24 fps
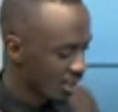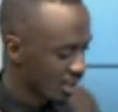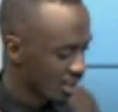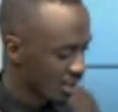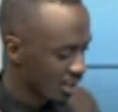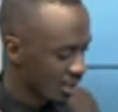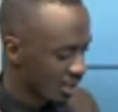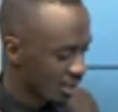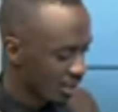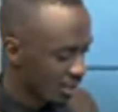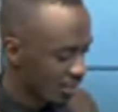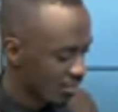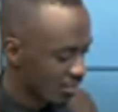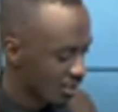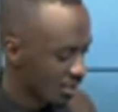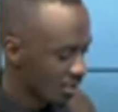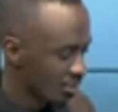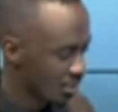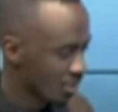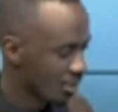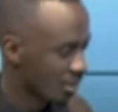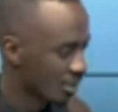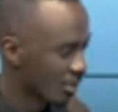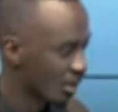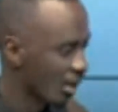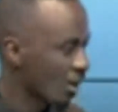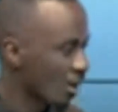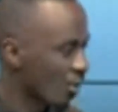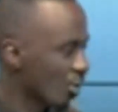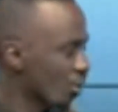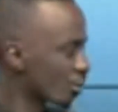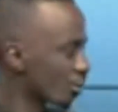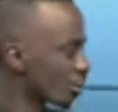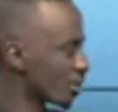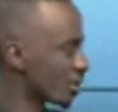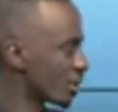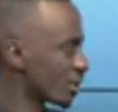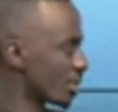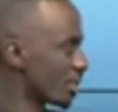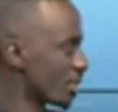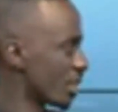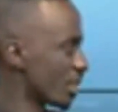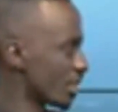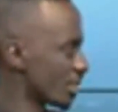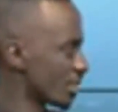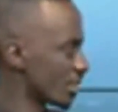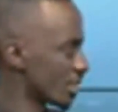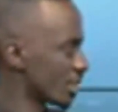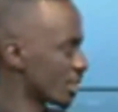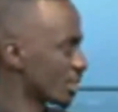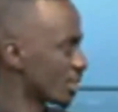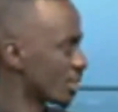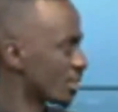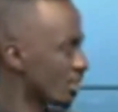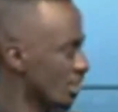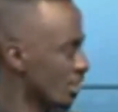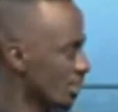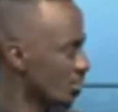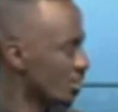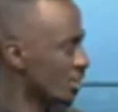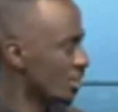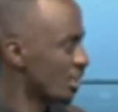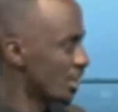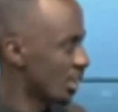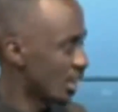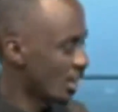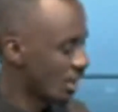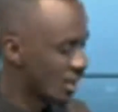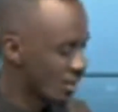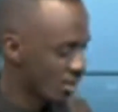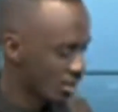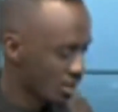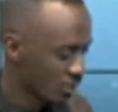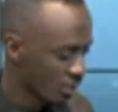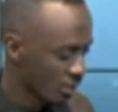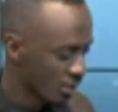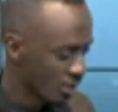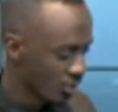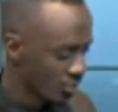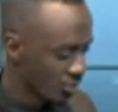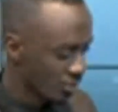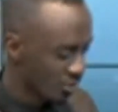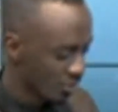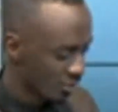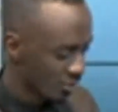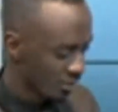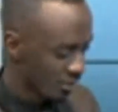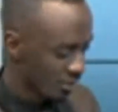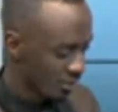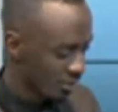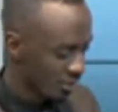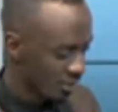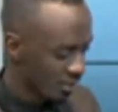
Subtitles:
all the data needed being under one roof.